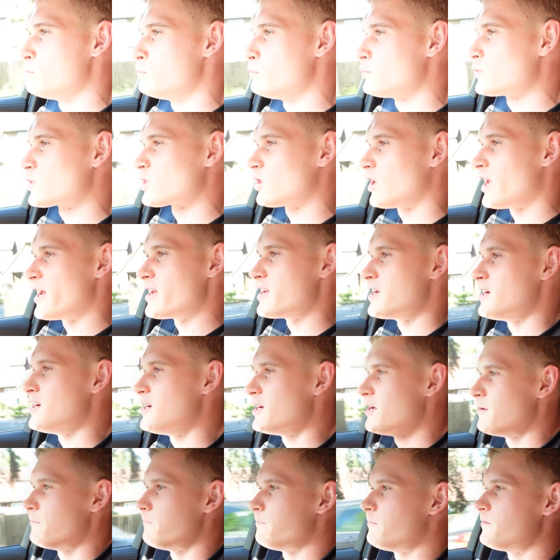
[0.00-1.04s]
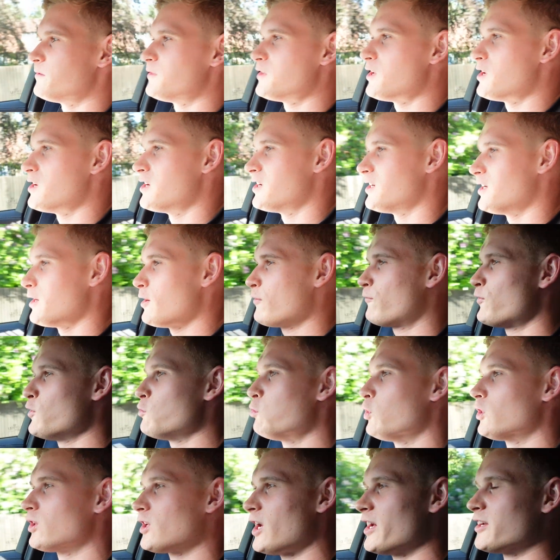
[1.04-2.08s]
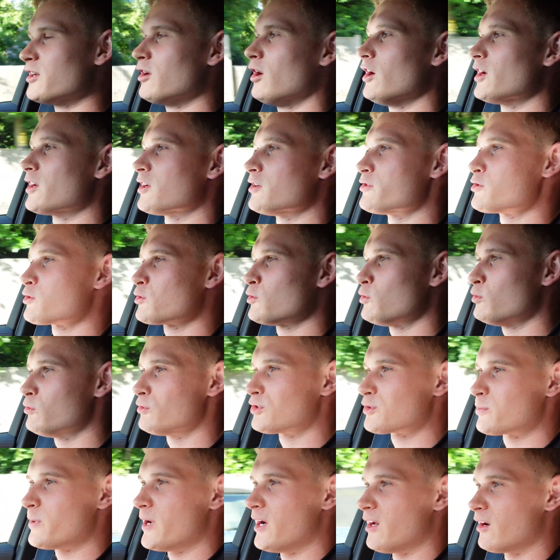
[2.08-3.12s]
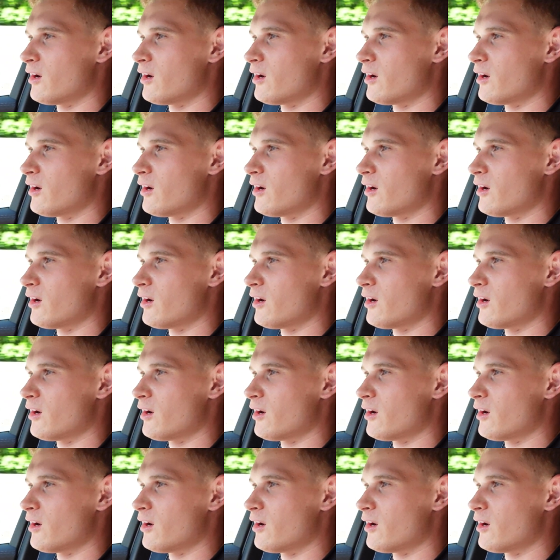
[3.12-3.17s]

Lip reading: So like. If you want like 900 horsepower,